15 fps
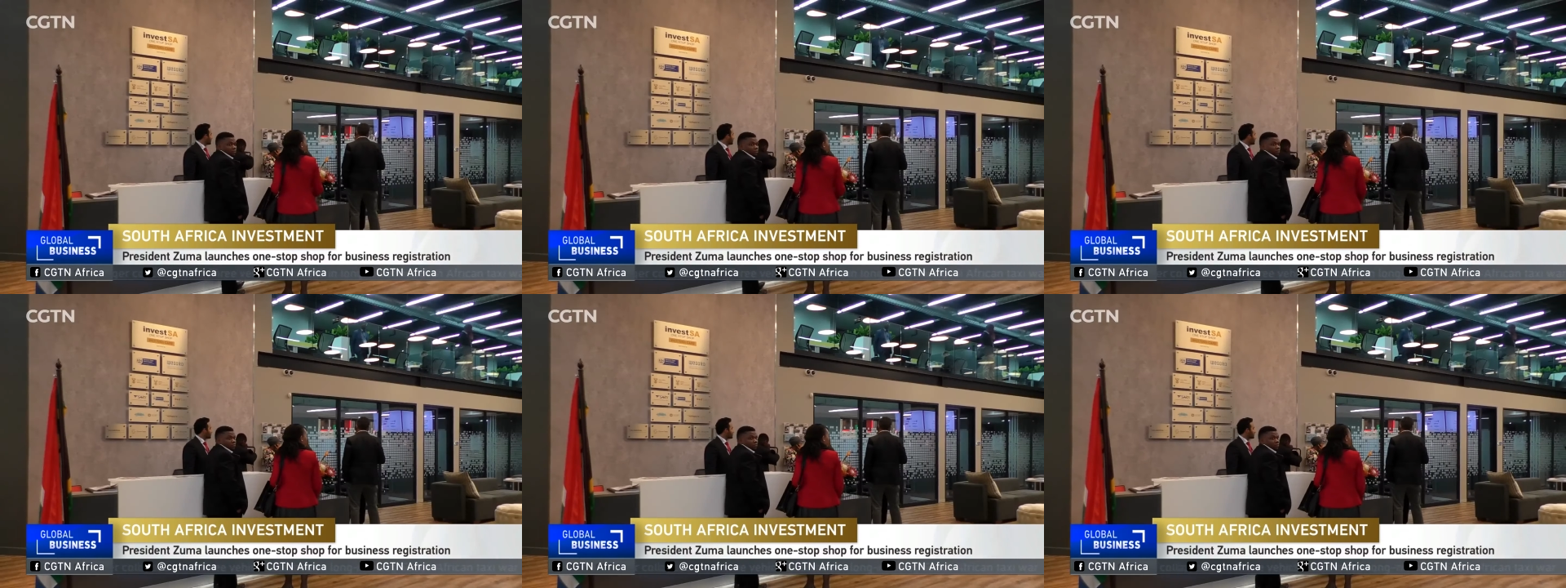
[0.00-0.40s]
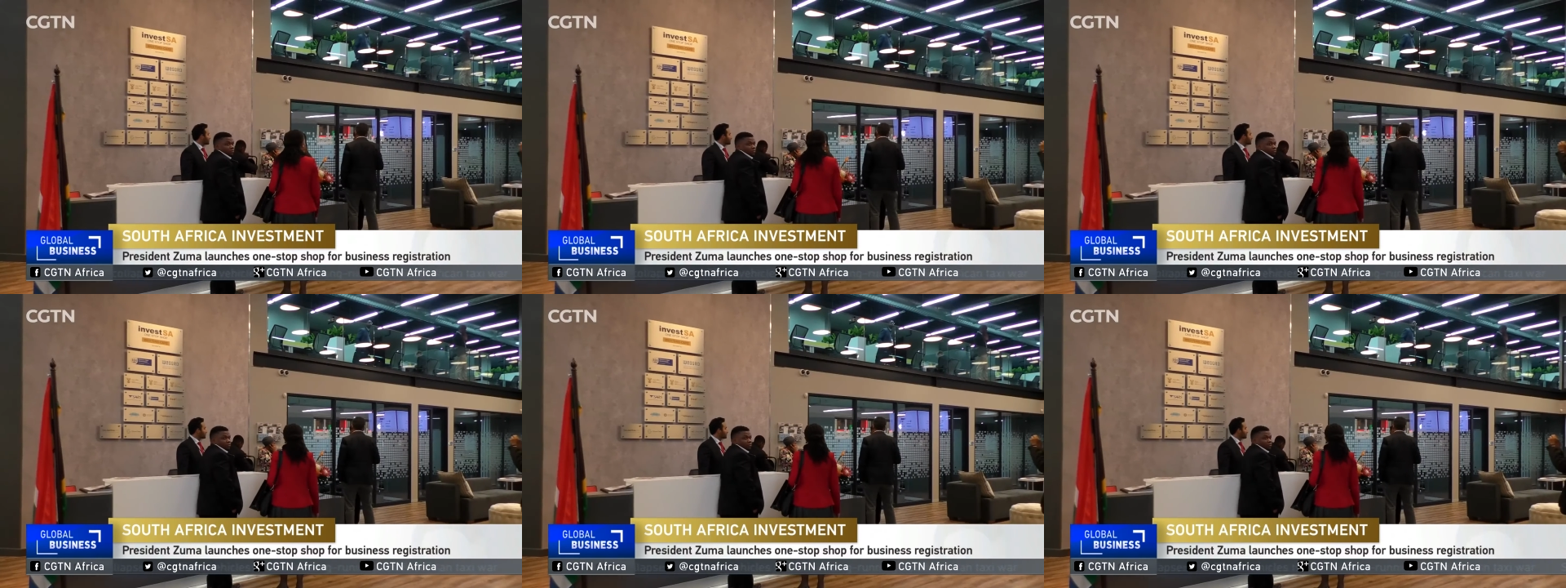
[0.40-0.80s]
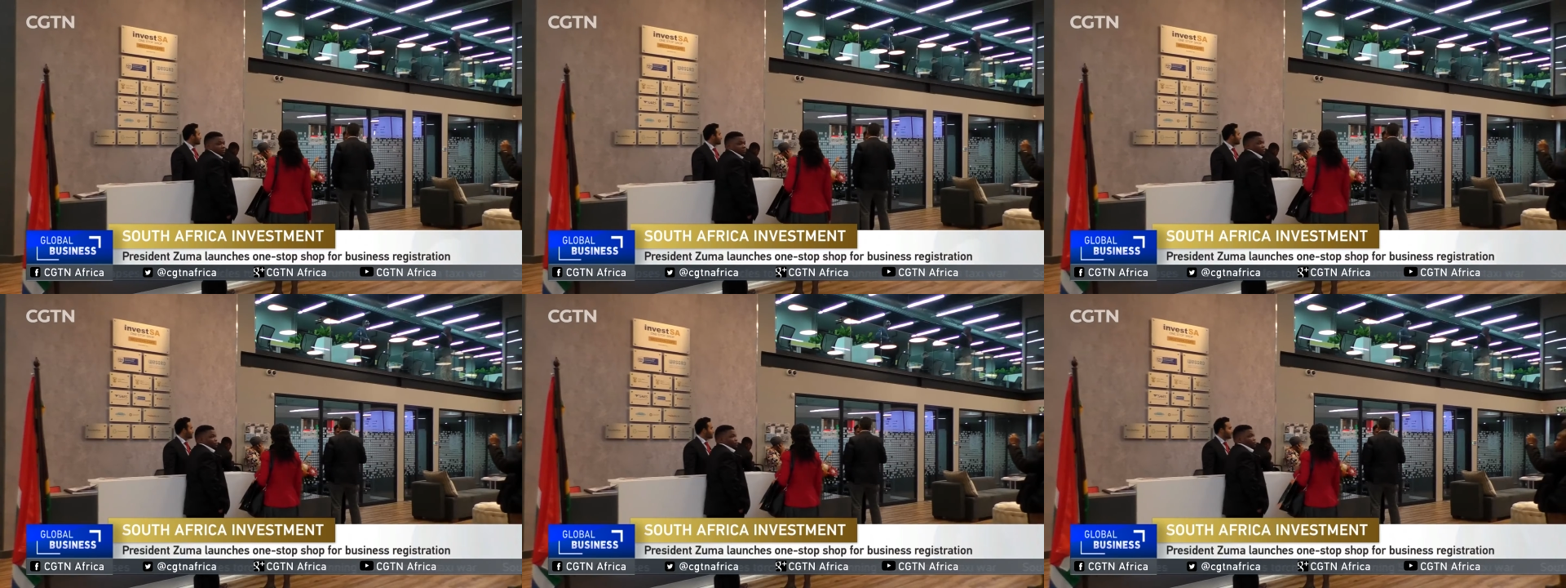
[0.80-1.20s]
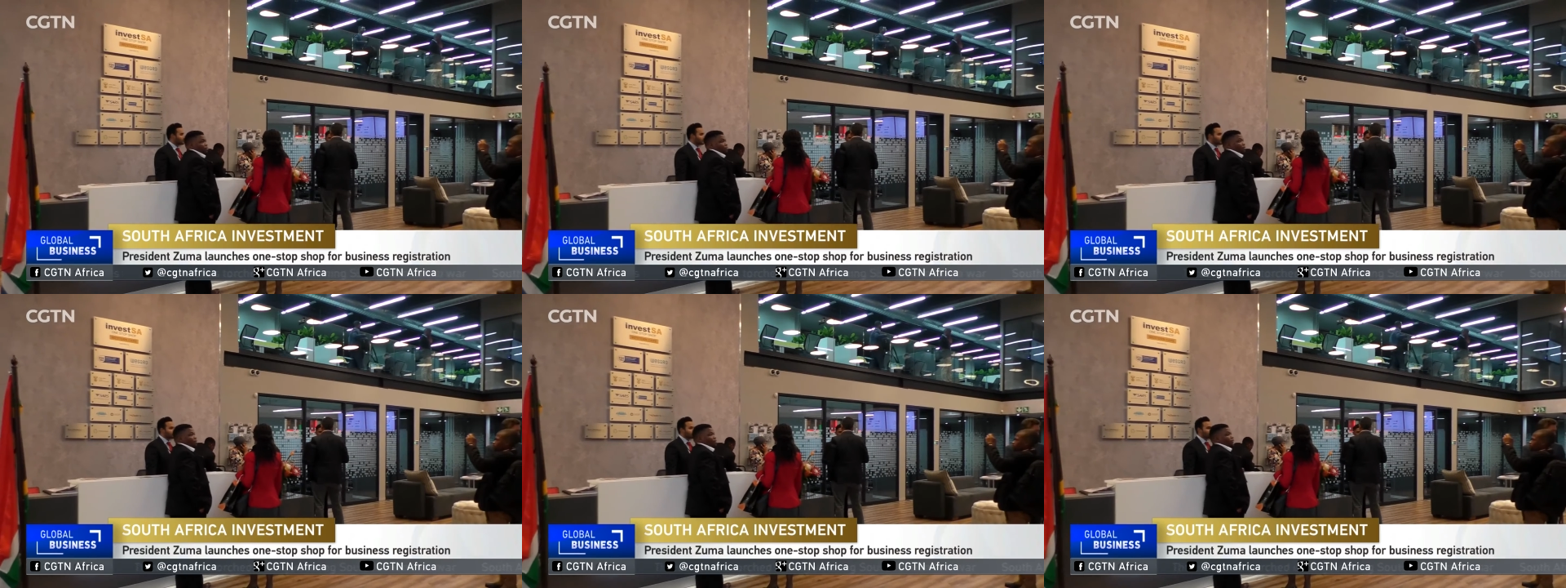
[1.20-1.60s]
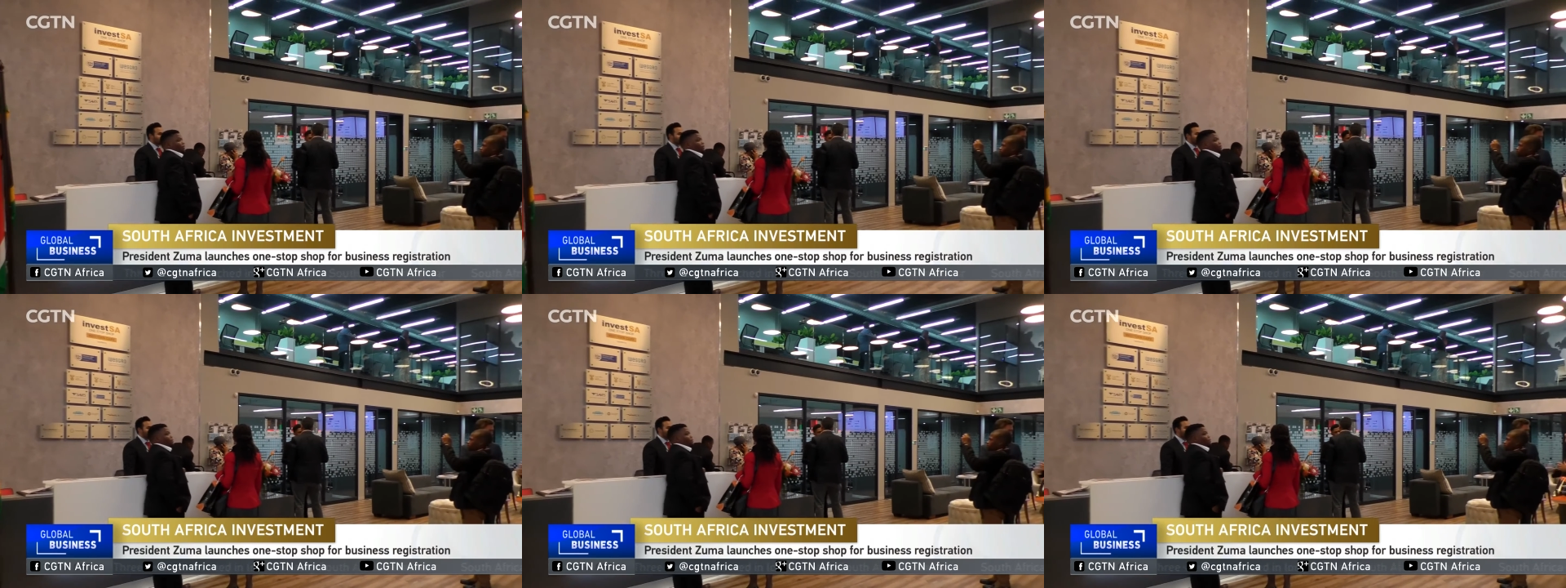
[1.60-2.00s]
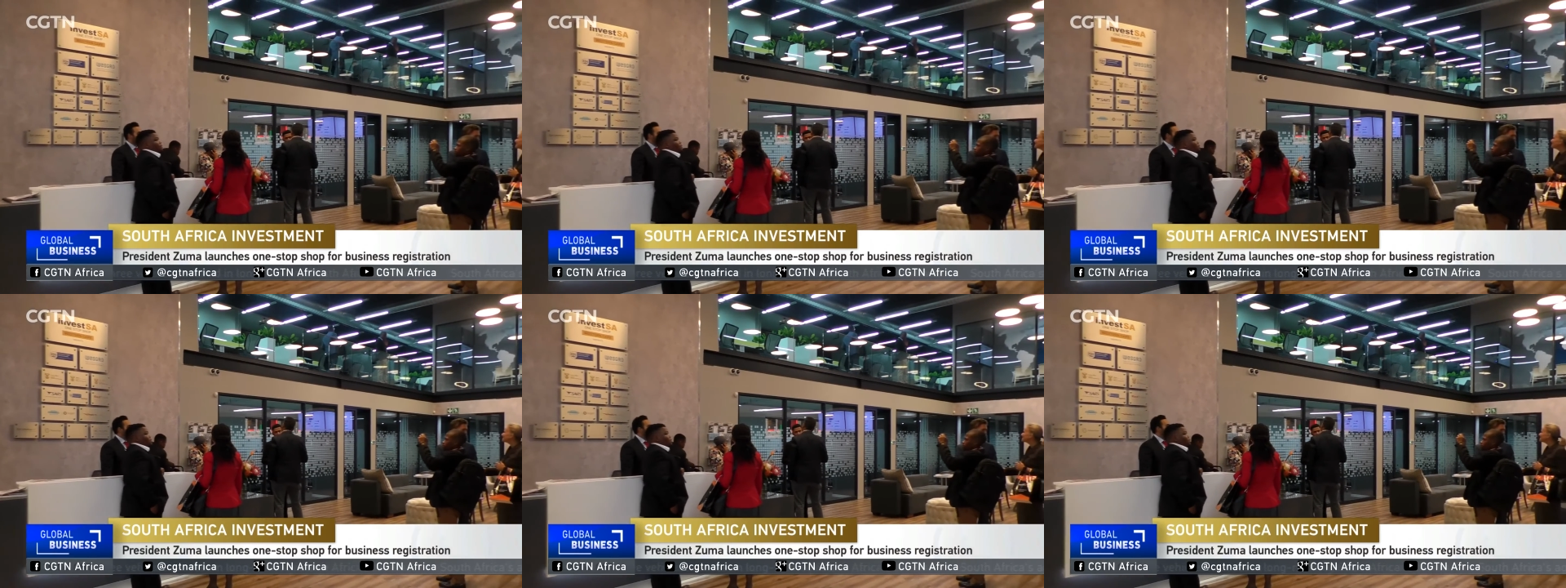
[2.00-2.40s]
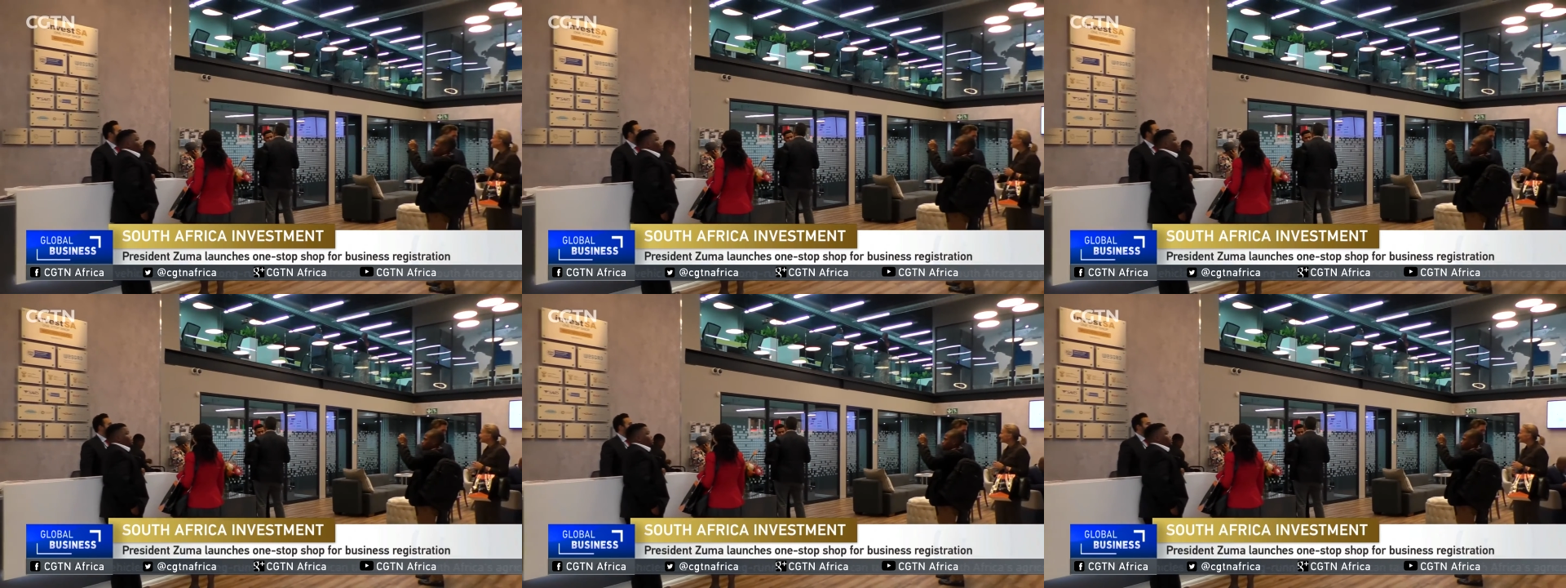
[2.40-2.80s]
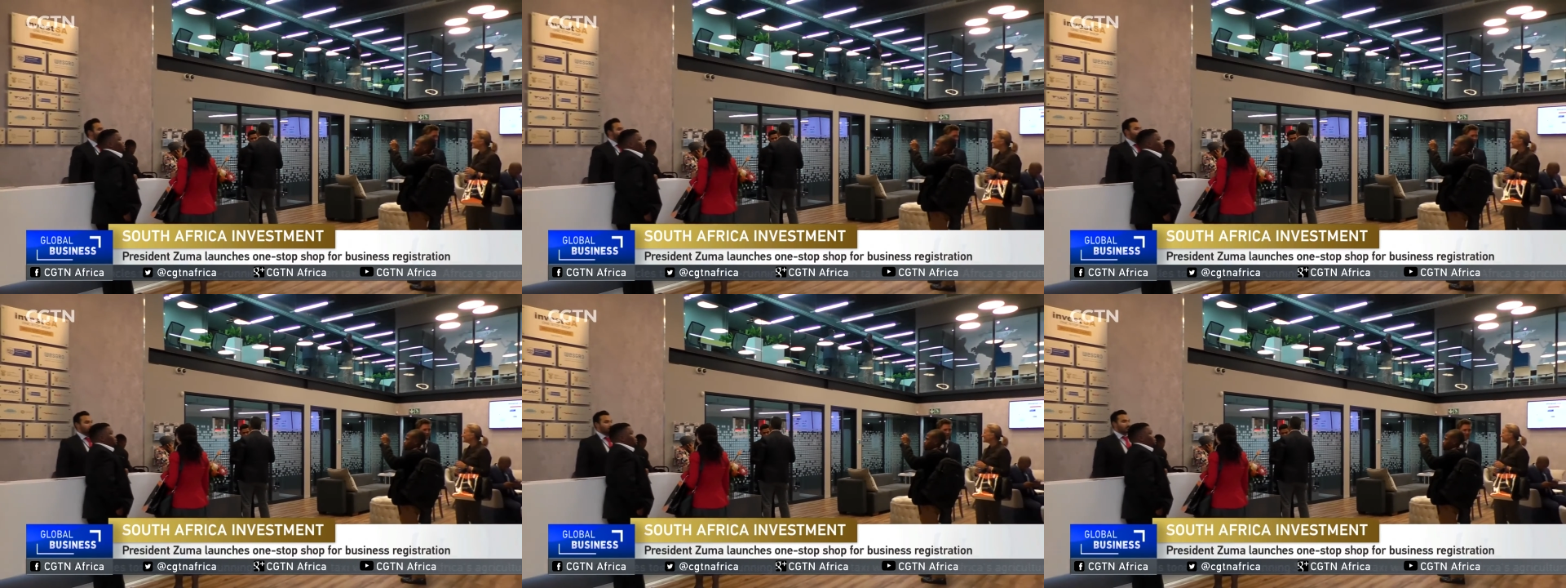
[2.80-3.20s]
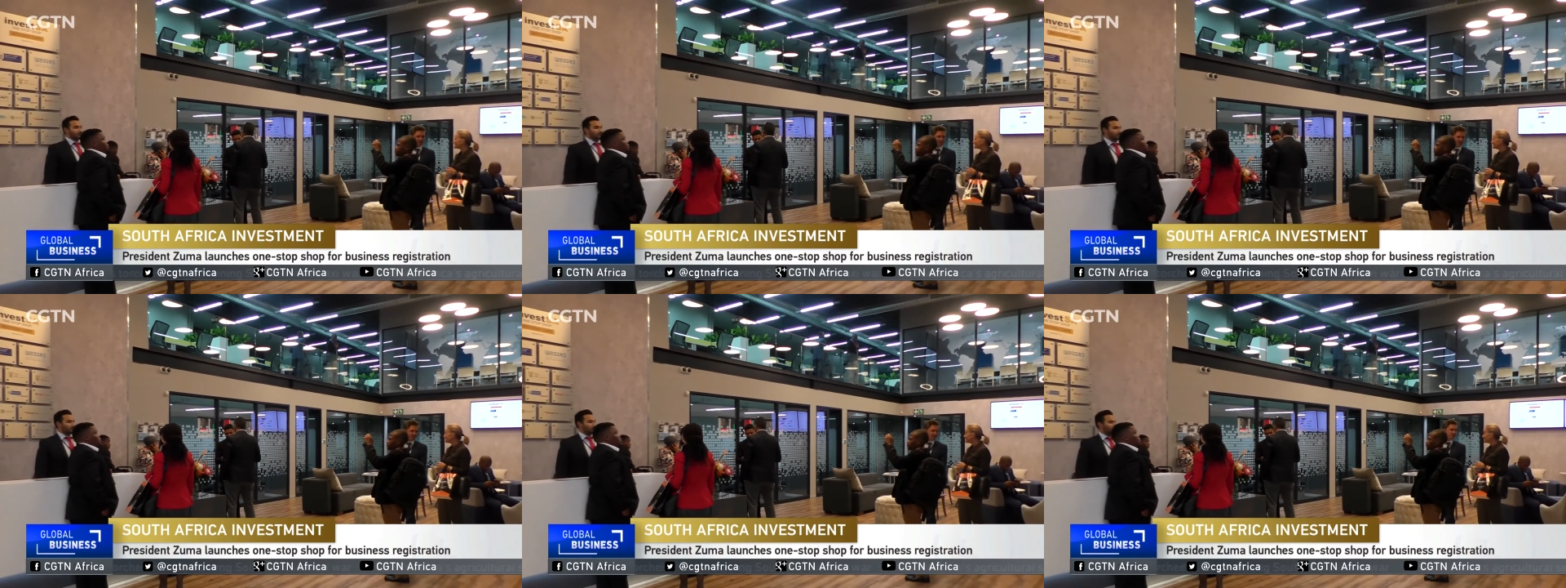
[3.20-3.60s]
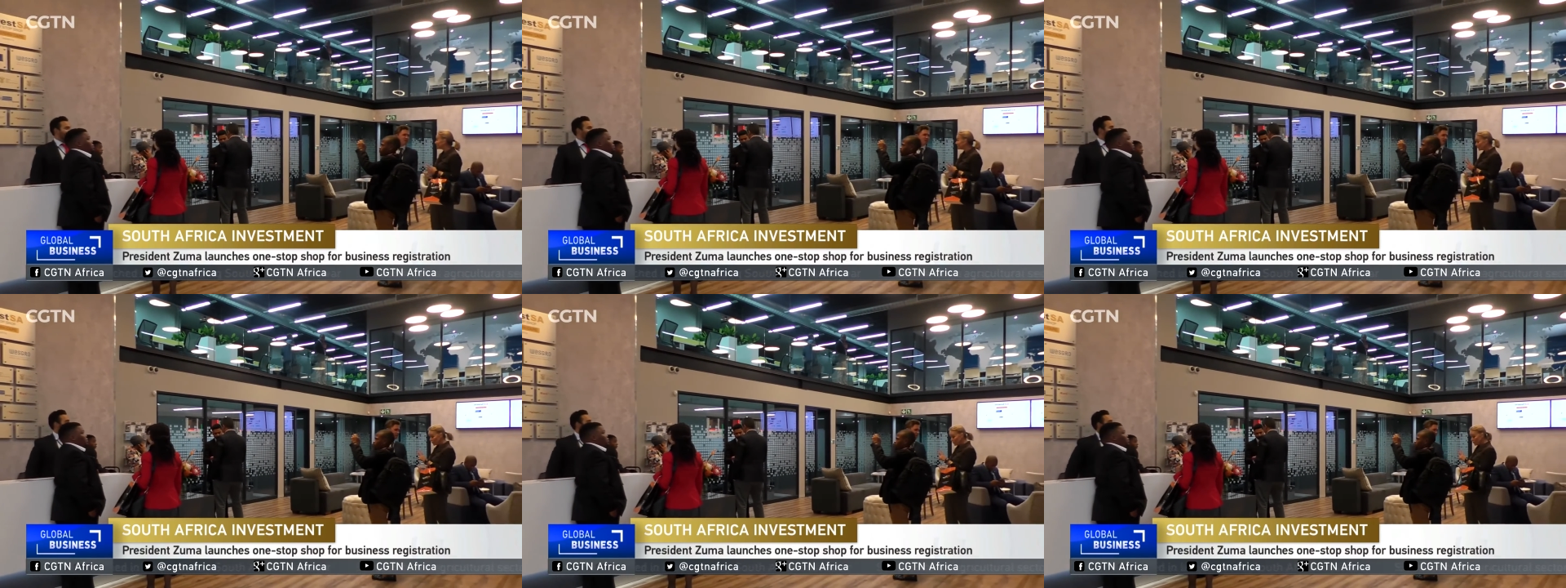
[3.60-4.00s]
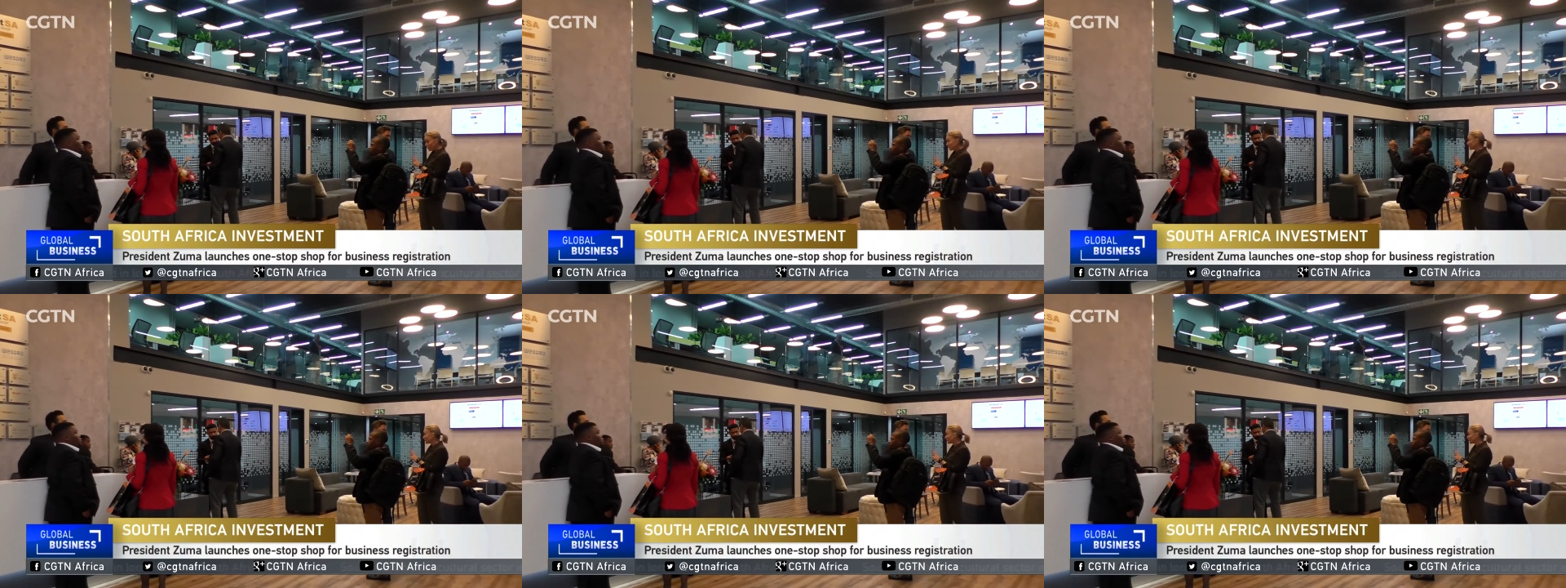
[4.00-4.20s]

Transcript: Nobody's mouth can be seen.